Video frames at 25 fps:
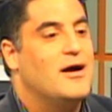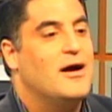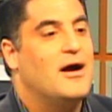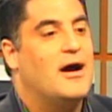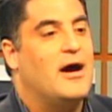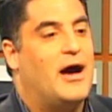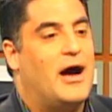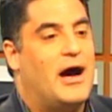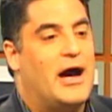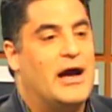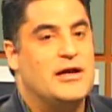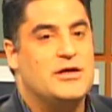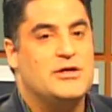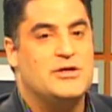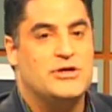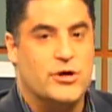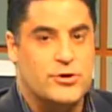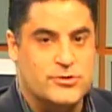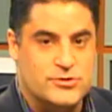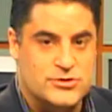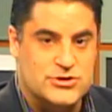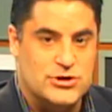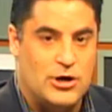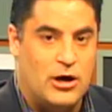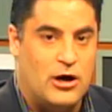Uh, I
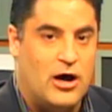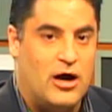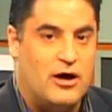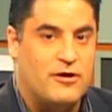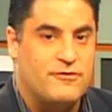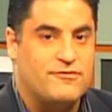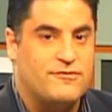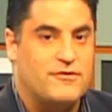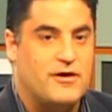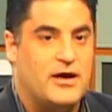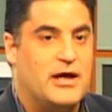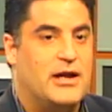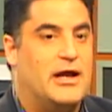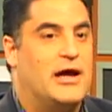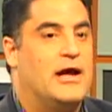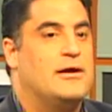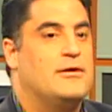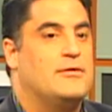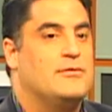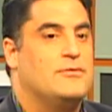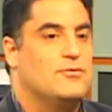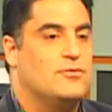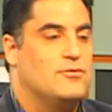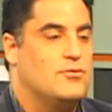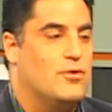doze off, and
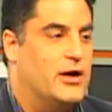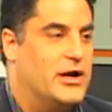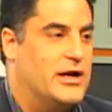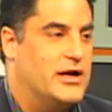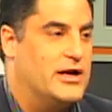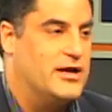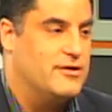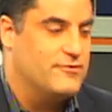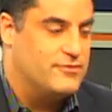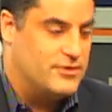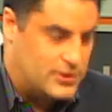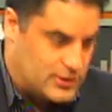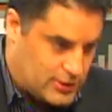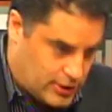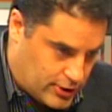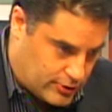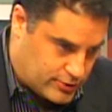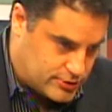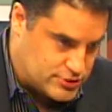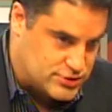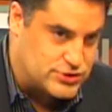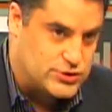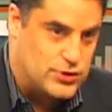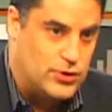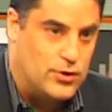I wanted to give it a
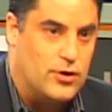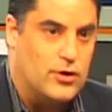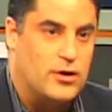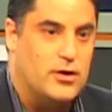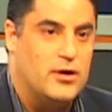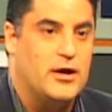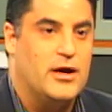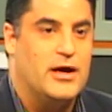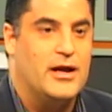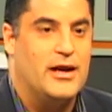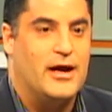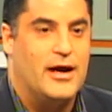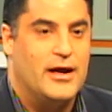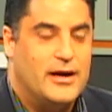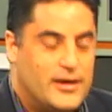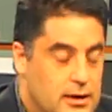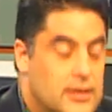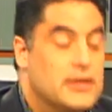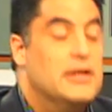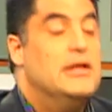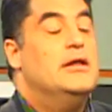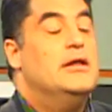lower score. And I'd,